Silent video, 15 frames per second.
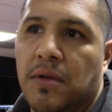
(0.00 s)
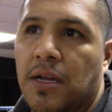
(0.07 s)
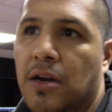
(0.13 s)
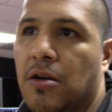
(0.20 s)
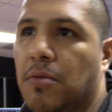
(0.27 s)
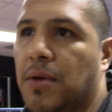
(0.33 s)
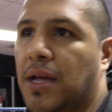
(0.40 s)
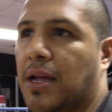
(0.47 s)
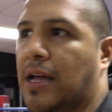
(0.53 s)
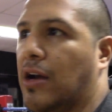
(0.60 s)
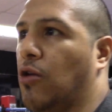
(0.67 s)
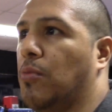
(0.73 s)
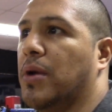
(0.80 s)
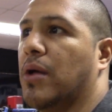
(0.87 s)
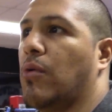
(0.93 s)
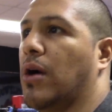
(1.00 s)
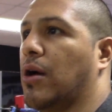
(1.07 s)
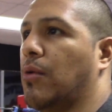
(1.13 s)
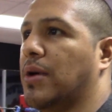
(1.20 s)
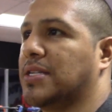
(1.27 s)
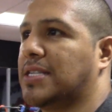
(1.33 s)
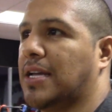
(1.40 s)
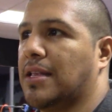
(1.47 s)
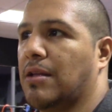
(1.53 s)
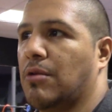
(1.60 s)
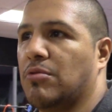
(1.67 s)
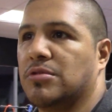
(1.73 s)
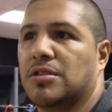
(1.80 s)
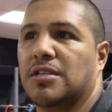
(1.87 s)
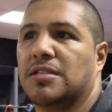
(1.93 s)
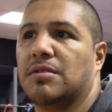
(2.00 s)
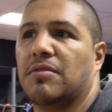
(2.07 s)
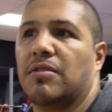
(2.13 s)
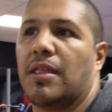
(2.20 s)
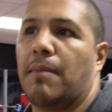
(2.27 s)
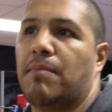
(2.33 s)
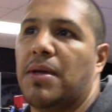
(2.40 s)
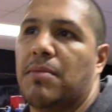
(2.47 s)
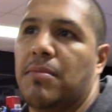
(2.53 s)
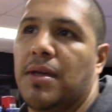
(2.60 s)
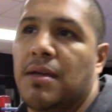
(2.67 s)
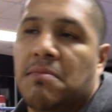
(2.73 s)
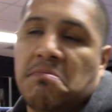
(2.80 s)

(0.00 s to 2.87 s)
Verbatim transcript: You know what I mean? Can nobody walk away saying it was easy when they beat me?